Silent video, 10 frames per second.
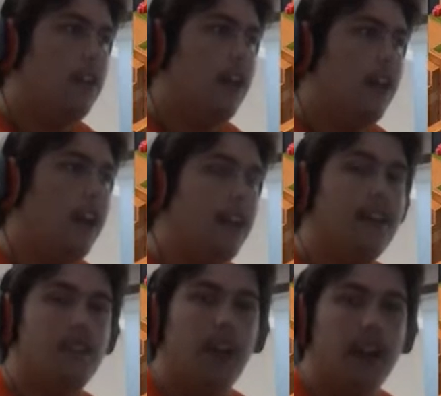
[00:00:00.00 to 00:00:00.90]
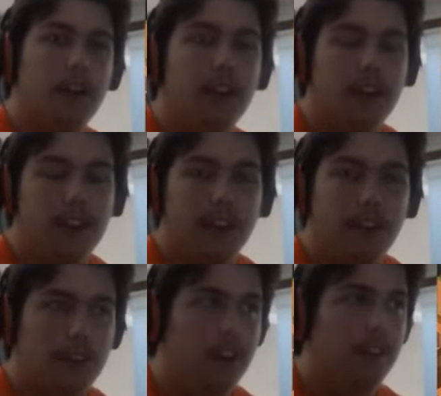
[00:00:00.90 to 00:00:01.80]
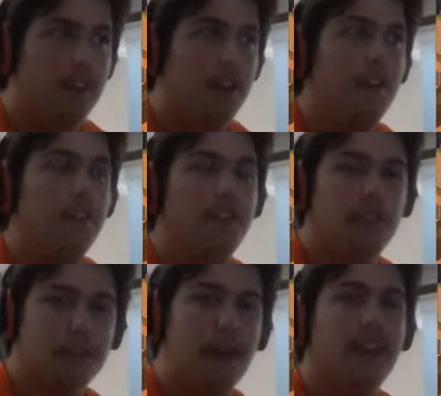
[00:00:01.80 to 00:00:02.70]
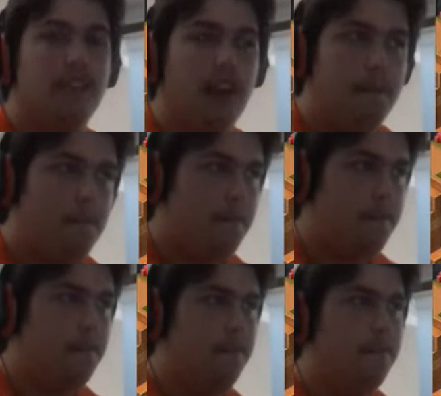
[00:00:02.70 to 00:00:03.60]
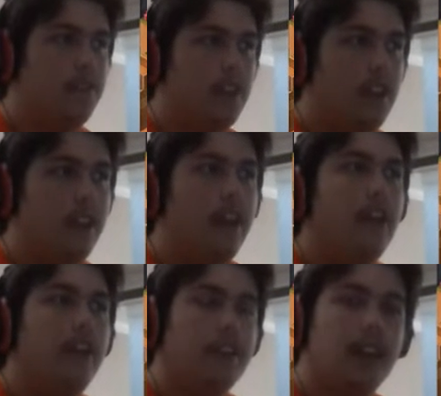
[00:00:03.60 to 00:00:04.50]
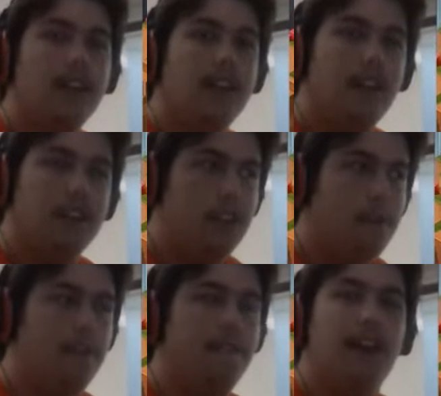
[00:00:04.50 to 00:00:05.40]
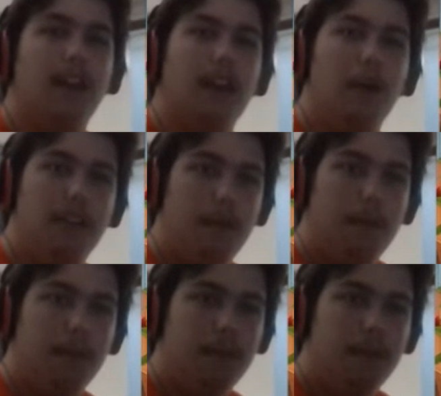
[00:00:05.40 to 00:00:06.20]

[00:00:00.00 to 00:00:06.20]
And that's not including DLC, so this is just base game. Let's get in the Desert Temple and find Lower Temple.